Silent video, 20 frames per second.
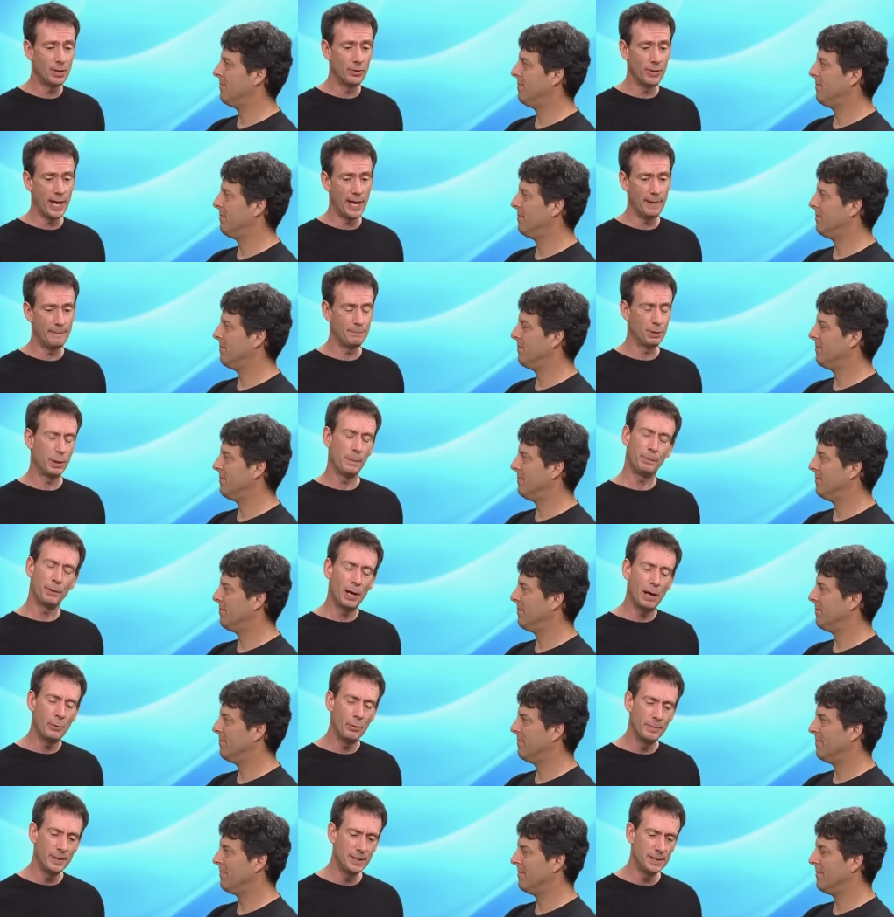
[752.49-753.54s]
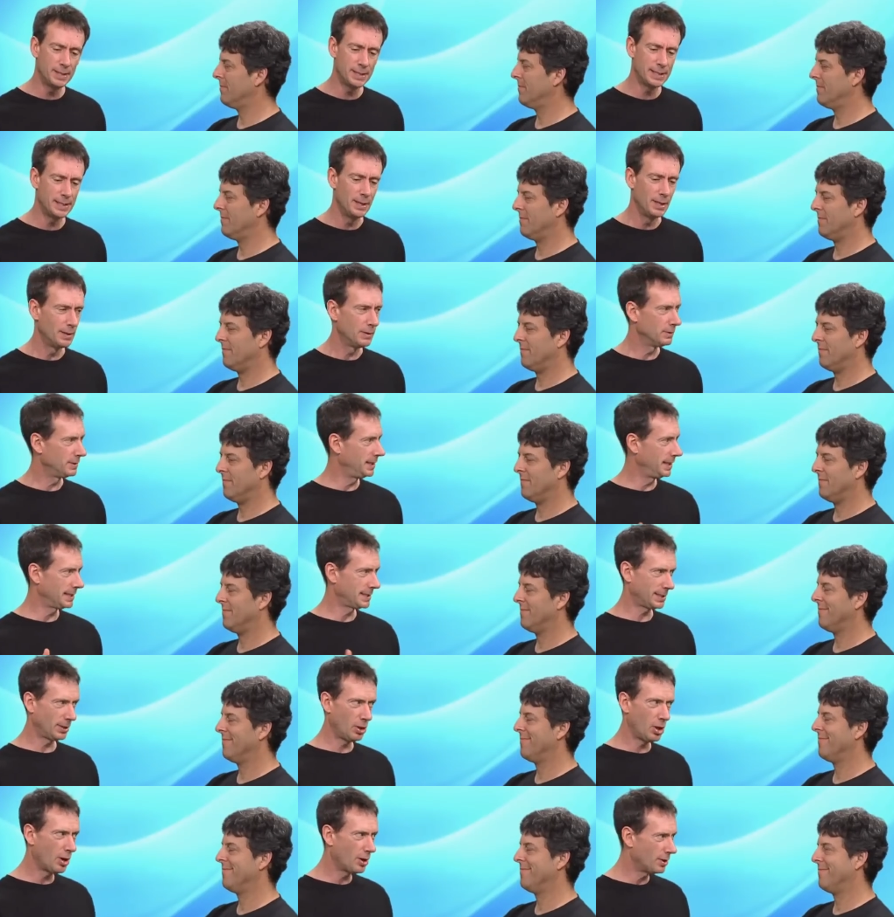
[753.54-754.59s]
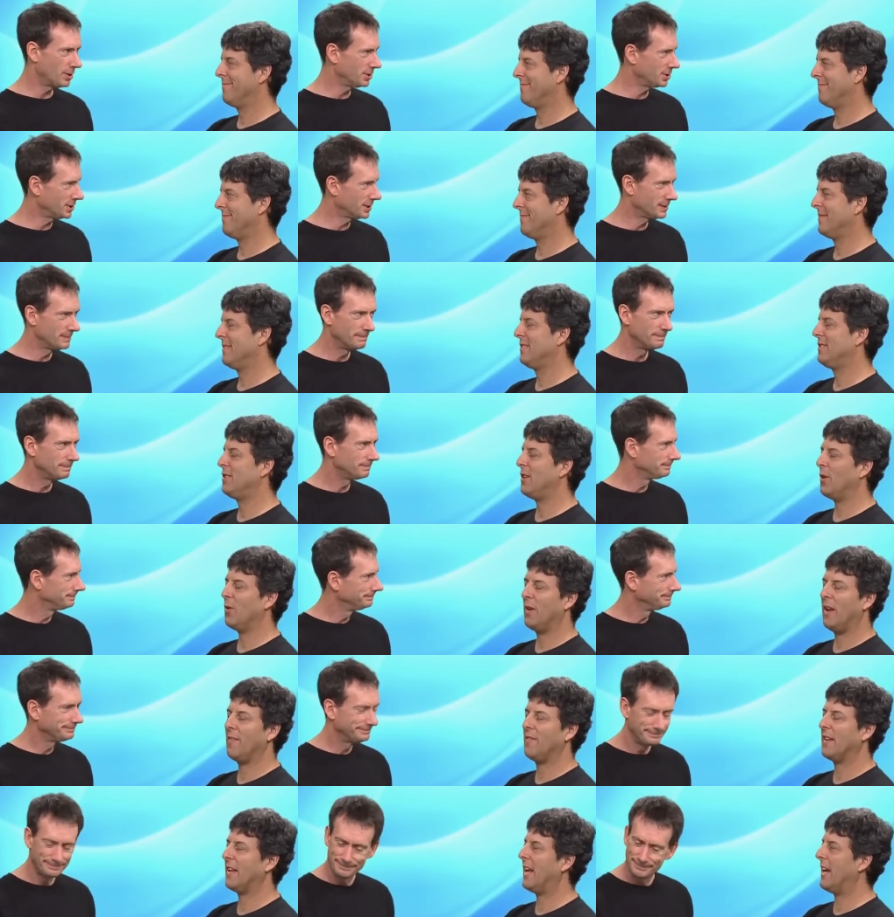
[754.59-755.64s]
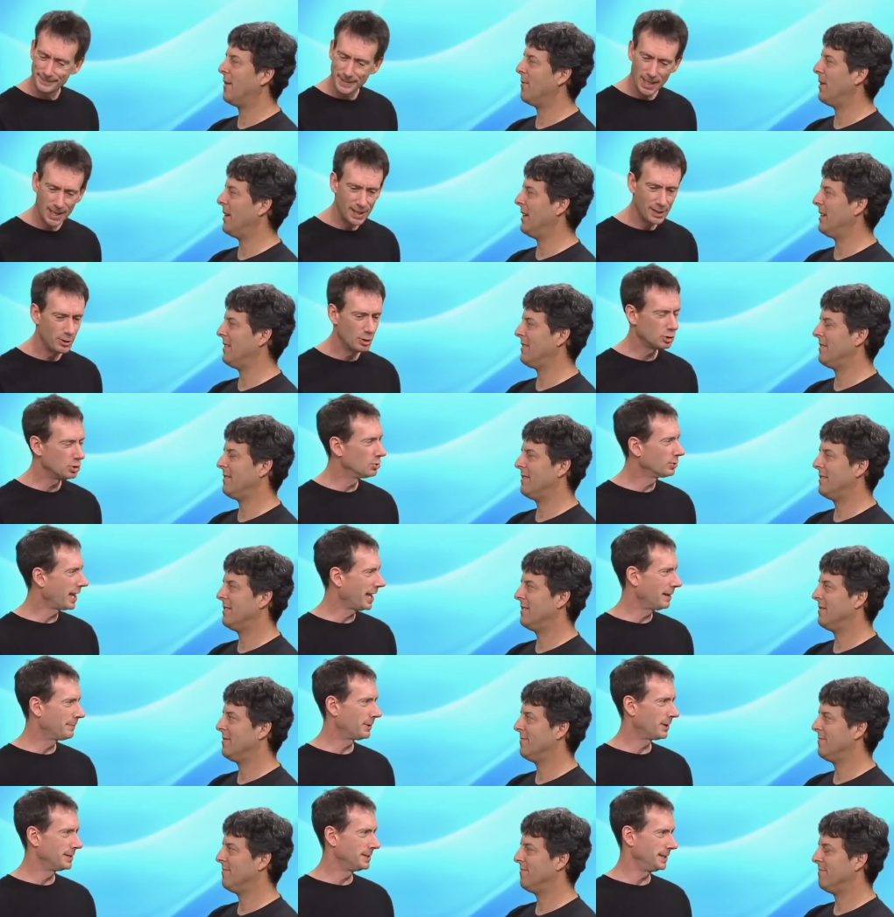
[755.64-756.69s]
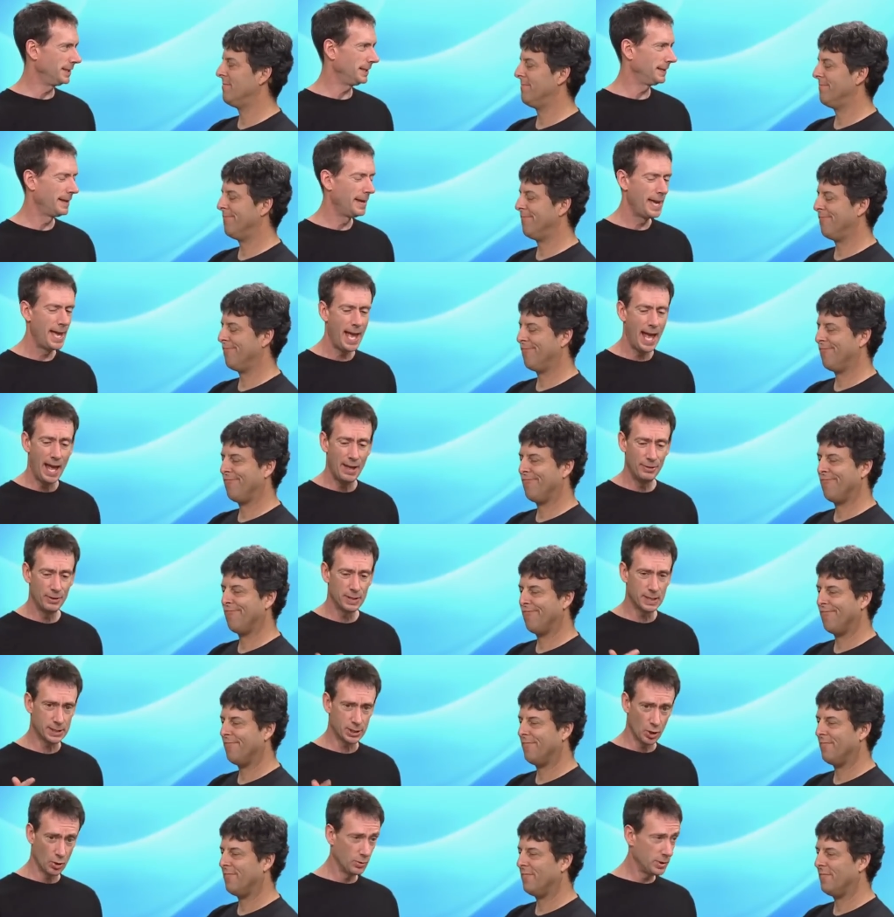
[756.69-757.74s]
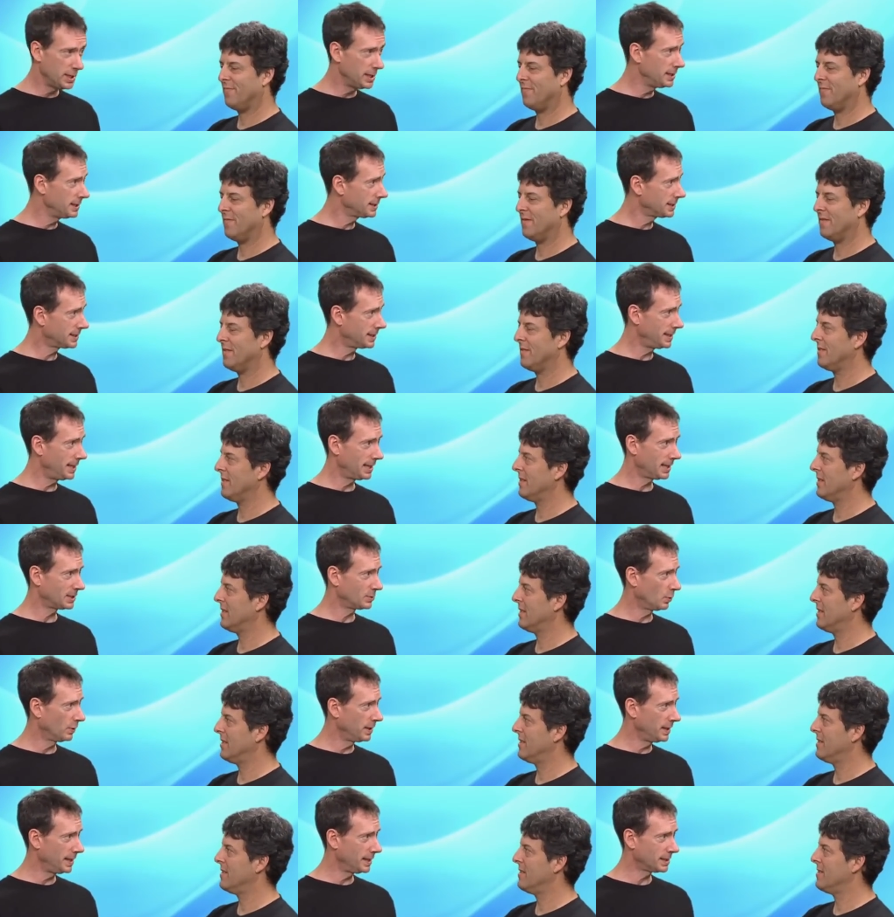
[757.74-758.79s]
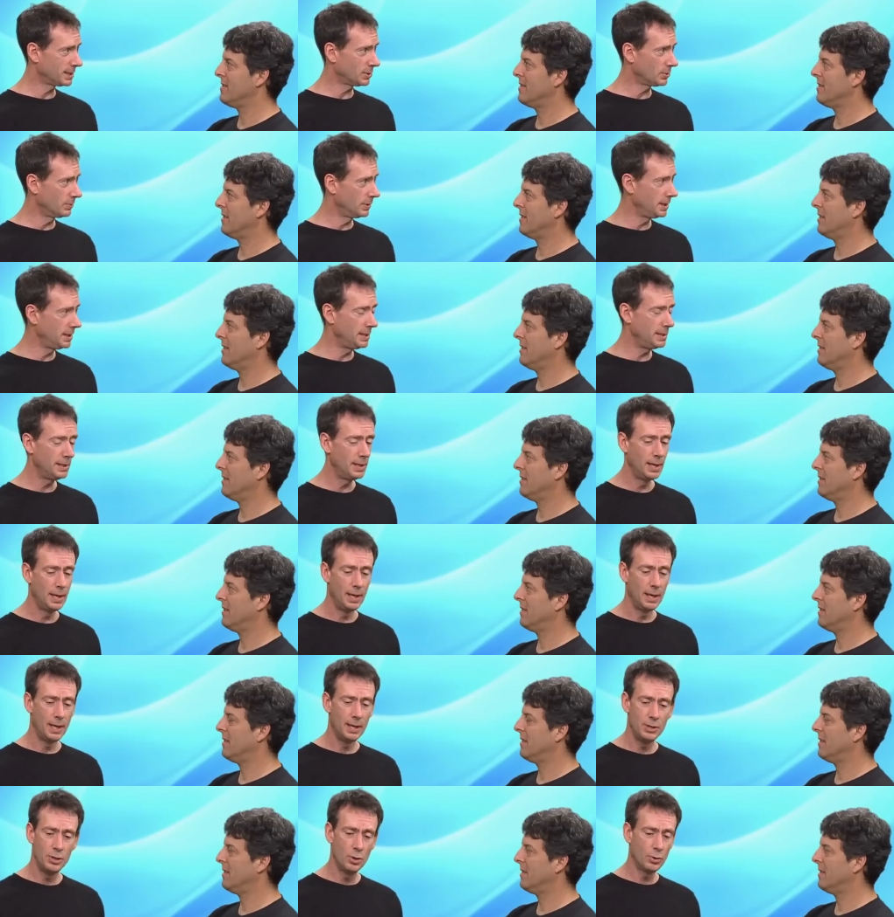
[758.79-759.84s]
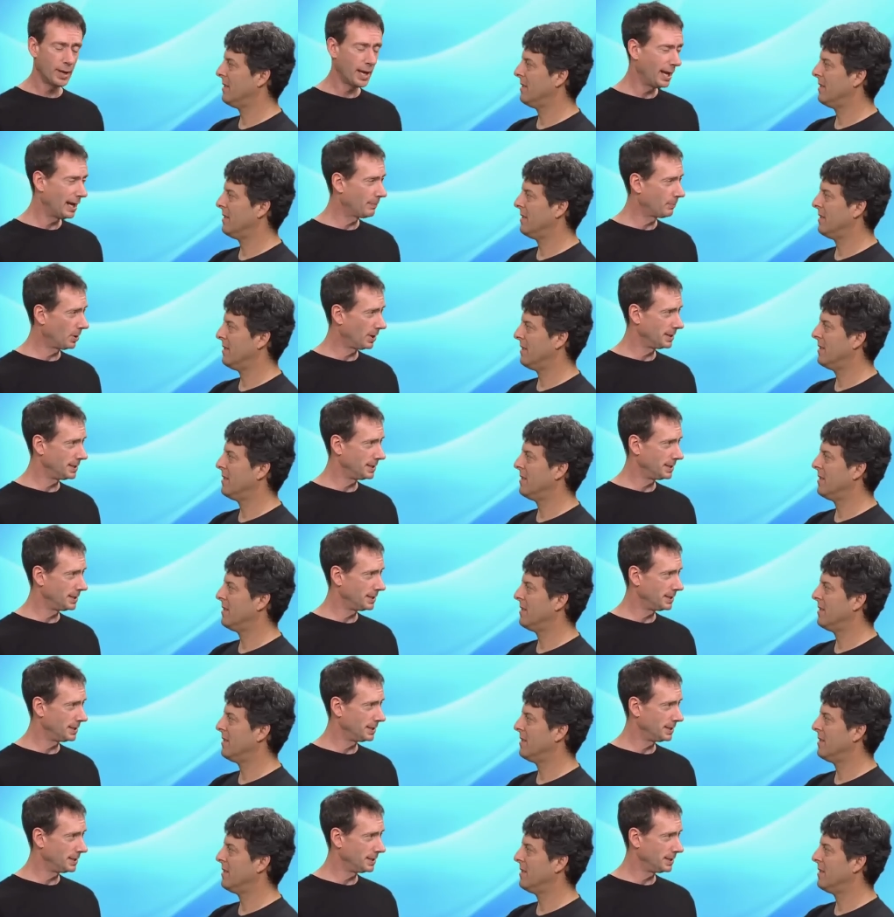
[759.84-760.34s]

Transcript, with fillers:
Speaker 1: it on that. But the problem is DSLRs don't have a camera. ID. There's no camera ID. And the Sony's, the EX1, the EX3, no camera